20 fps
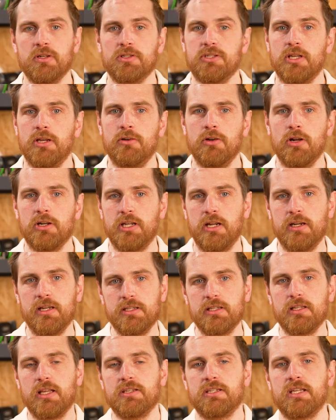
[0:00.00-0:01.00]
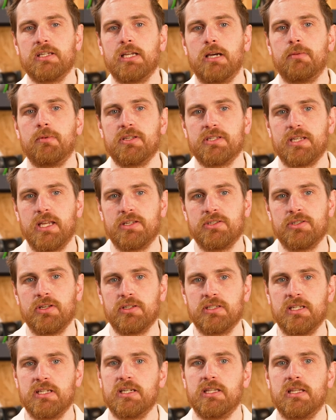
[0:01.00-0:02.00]
So not only do those contaminants get
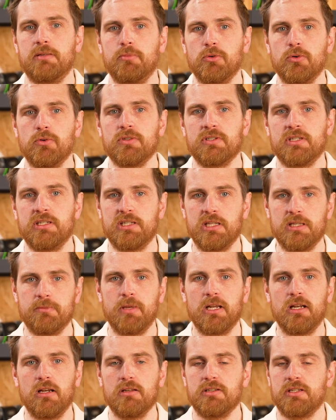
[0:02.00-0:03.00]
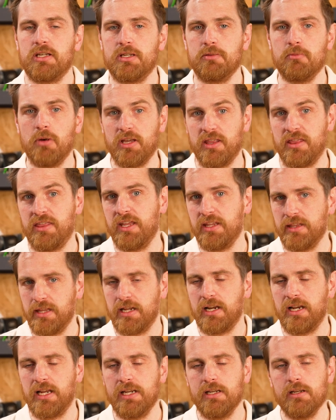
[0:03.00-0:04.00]
sucked into the boards into the middle, so you might think
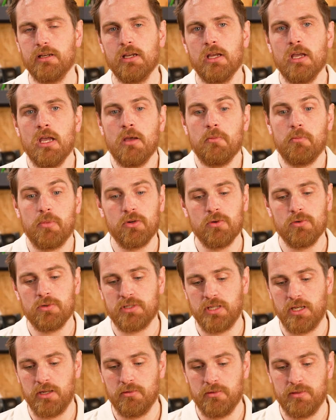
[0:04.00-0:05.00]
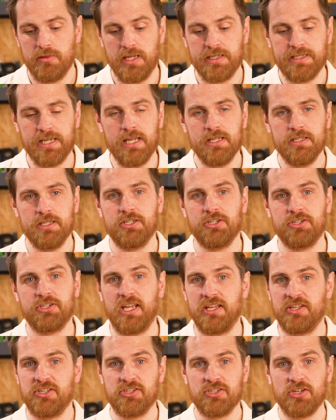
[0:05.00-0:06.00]
they're clean, but also they tend to just
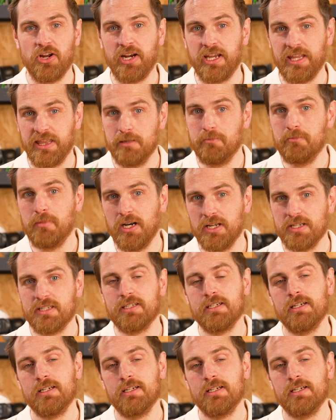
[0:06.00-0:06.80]
get stuck in the mud.